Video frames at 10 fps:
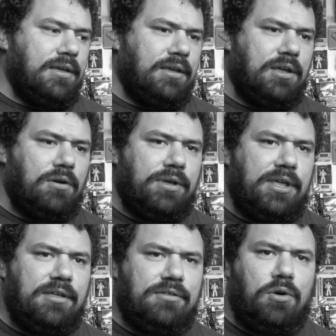
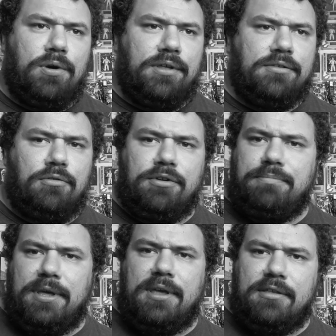he is always going to
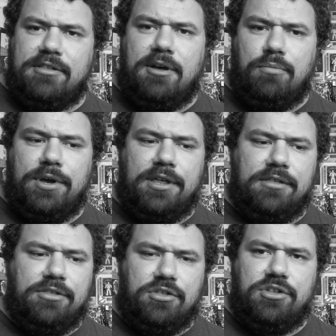be in some
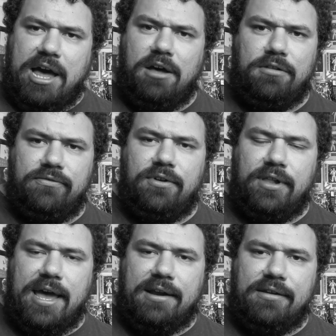ways the child of
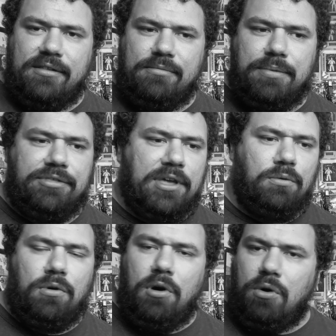Galactus, but they
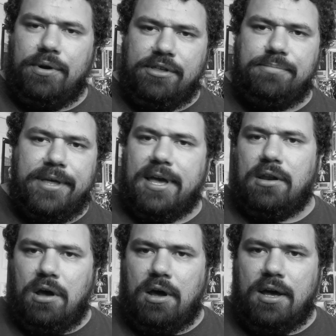will always be at
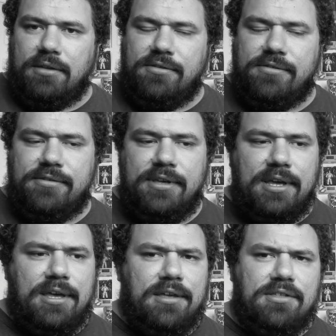odds.
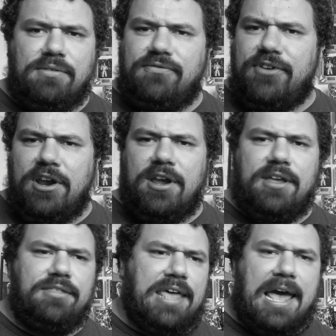So
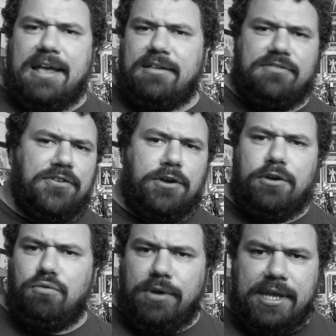that is very
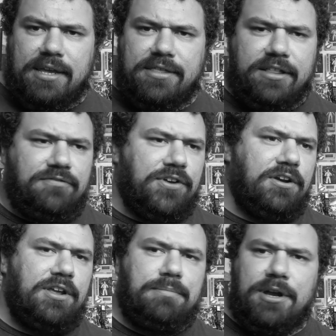Greek. That's
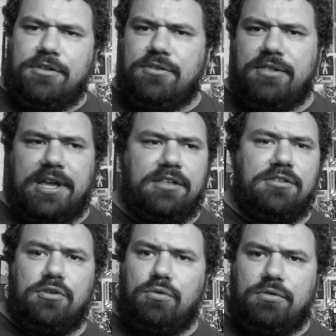very much like
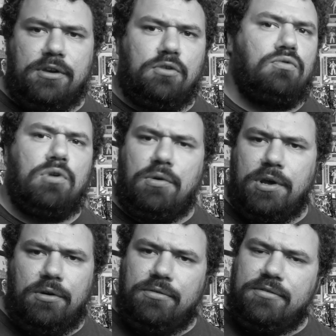Zeus and
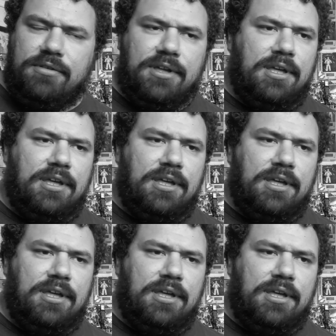Kronos.